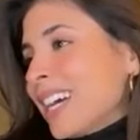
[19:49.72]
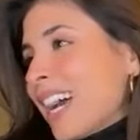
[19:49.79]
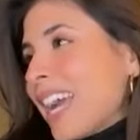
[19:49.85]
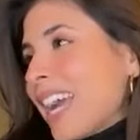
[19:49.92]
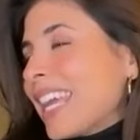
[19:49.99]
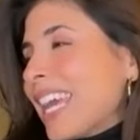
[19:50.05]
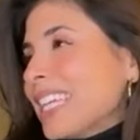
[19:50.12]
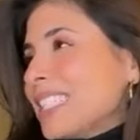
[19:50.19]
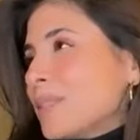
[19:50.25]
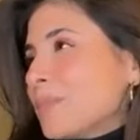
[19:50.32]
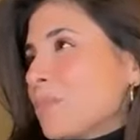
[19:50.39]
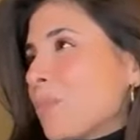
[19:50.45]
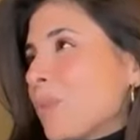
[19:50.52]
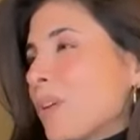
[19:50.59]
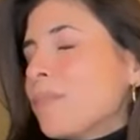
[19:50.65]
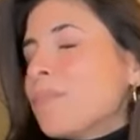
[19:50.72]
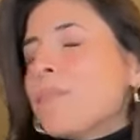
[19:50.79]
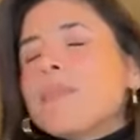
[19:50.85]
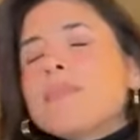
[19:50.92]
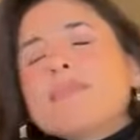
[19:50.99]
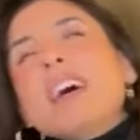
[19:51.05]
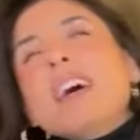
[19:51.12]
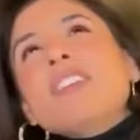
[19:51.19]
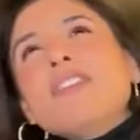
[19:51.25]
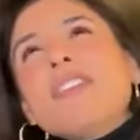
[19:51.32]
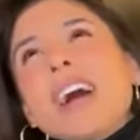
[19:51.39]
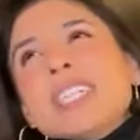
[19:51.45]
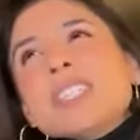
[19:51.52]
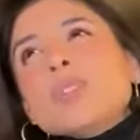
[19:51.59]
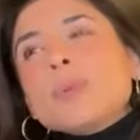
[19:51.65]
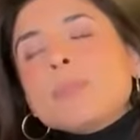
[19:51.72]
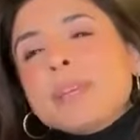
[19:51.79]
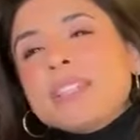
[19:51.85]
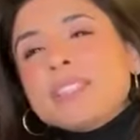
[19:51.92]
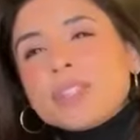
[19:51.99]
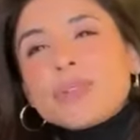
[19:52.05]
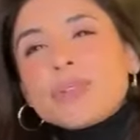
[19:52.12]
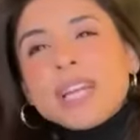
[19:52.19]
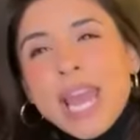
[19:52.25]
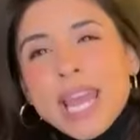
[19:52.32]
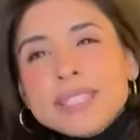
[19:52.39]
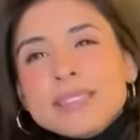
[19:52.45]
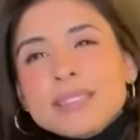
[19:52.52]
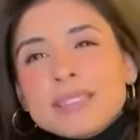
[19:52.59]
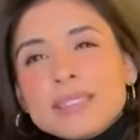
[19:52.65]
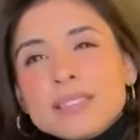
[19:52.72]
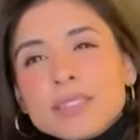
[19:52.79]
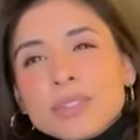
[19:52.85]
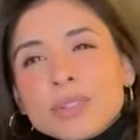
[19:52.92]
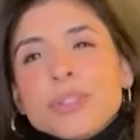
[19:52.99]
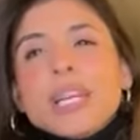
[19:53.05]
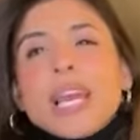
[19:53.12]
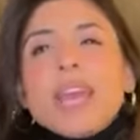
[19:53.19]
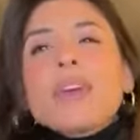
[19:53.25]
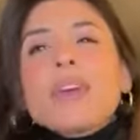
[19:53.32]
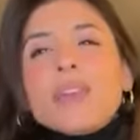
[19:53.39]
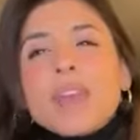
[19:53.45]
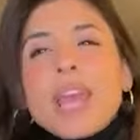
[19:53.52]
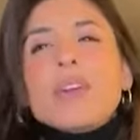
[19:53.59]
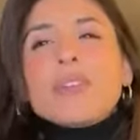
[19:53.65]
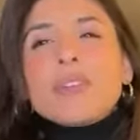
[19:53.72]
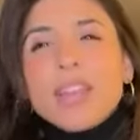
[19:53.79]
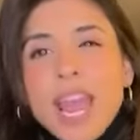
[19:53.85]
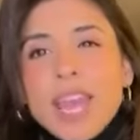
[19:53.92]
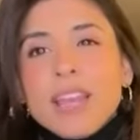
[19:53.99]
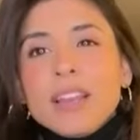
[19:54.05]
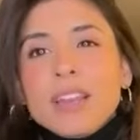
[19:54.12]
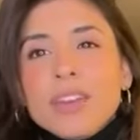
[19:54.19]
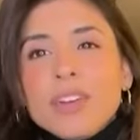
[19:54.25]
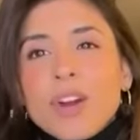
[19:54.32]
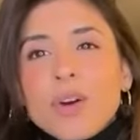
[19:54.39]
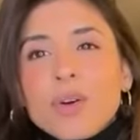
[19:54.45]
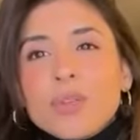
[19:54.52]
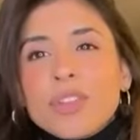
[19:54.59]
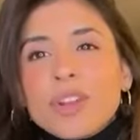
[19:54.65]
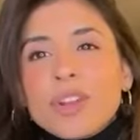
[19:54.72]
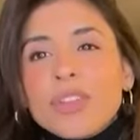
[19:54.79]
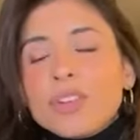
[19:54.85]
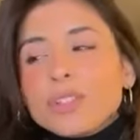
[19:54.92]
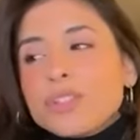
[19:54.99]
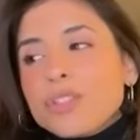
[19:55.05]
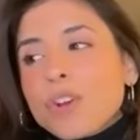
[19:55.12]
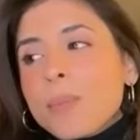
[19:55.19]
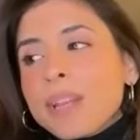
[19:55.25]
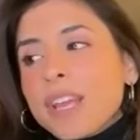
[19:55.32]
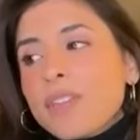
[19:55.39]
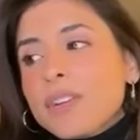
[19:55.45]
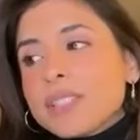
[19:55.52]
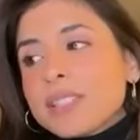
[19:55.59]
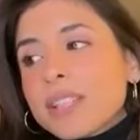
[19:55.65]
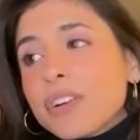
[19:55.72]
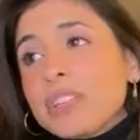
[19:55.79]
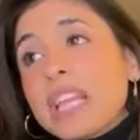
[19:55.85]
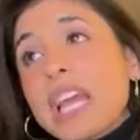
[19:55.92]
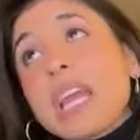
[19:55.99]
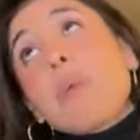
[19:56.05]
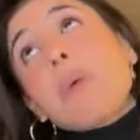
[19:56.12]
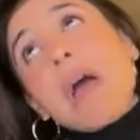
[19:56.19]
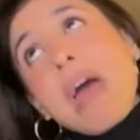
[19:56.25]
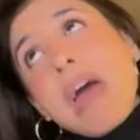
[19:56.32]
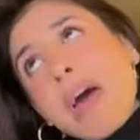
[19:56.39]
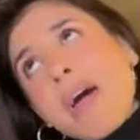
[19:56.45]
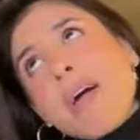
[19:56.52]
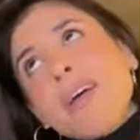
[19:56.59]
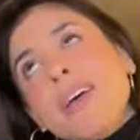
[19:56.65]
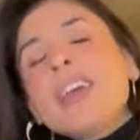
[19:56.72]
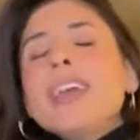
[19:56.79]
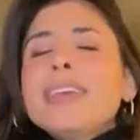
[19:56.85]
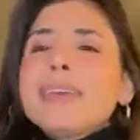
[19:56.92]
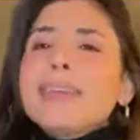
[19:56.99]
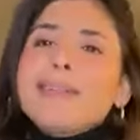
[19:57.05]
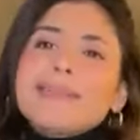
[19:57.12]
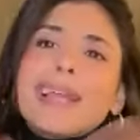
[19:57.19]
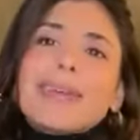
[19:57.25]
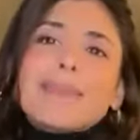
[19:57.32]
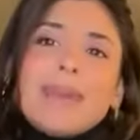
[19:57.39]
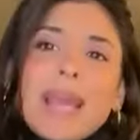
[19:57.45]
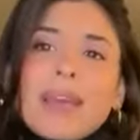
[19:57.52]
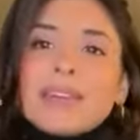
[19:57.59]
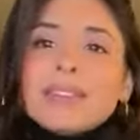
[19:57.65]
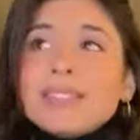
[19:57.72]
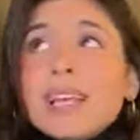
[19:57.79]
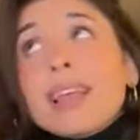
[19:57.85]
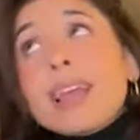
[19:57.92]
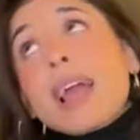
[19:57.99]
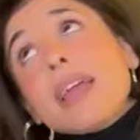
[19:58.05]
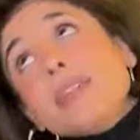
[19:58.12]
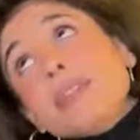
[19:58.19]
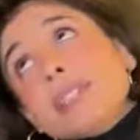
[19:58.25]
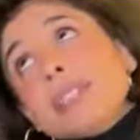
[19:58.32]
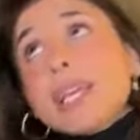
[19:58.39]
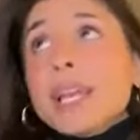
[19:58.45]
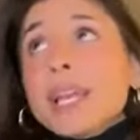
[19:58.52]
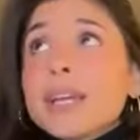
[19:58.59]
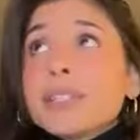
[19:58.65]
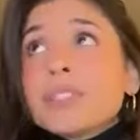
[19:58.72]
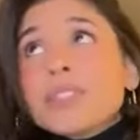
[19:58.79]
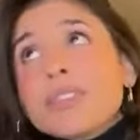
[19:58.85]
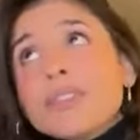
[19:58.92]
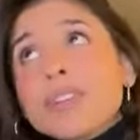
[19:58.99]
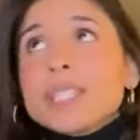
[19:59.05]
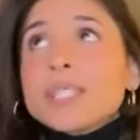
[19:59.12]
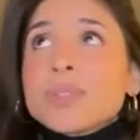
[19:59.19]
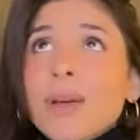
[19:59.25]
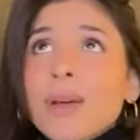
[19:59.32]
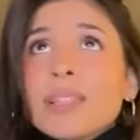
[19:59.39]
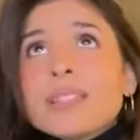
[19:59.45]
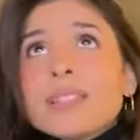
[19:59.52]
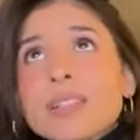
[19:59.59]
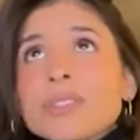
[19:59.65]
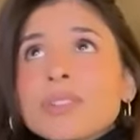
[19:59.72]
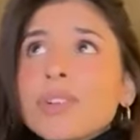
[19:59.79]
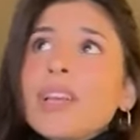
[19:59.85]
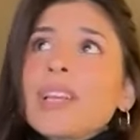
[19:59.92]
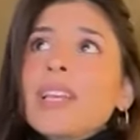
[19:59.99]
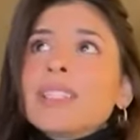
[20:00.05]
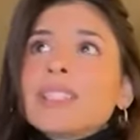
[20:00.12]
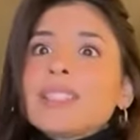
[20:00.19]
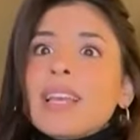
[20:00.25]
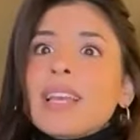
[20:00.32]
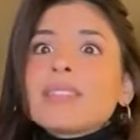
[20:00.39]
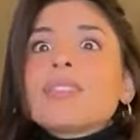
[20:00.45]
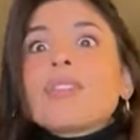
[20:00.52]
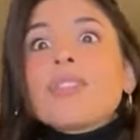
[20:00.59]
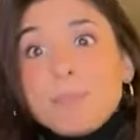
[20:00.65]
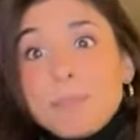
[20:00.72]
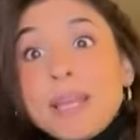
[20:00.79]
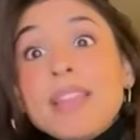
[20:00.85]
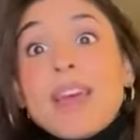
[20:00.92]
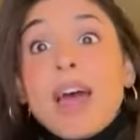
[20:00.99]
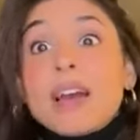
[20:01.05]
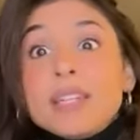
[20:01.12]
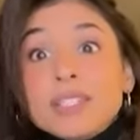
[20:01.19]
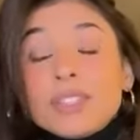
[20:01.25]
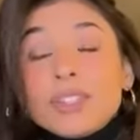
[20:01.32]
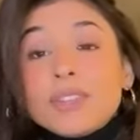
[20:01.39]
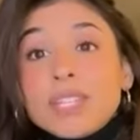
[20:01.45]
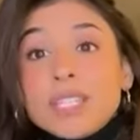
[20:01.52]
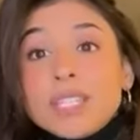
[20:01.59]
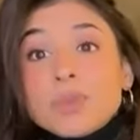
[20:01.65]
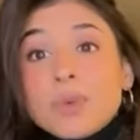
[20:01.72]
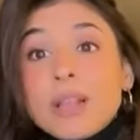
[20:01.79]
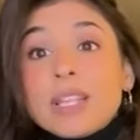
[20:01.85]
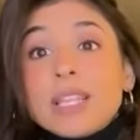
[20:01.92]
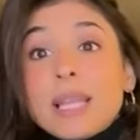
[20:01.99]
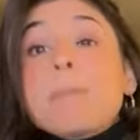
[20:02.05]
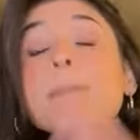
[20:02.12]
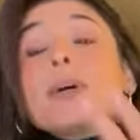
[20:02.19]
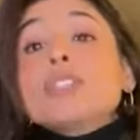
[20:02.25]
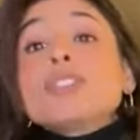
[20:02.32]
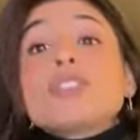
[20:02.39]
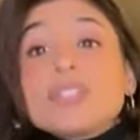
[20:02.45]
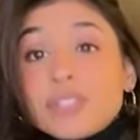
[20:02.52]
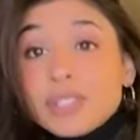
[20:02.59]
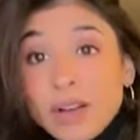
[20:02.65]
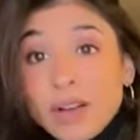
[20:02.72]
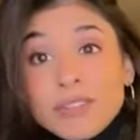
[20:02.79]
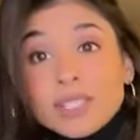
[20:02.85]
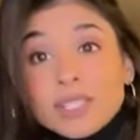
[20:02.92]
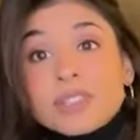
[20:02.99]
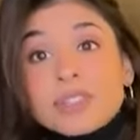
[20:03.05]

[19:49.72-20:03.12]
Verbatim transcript: I guess advice would be to create, create, create, create. You know, there, there's so many of us that are like, well, you know, like me, I could say, like, I don't see any Honduran Venezuelans on screen. And it's like, so then be that Honduran Venezuelan that puts yourself on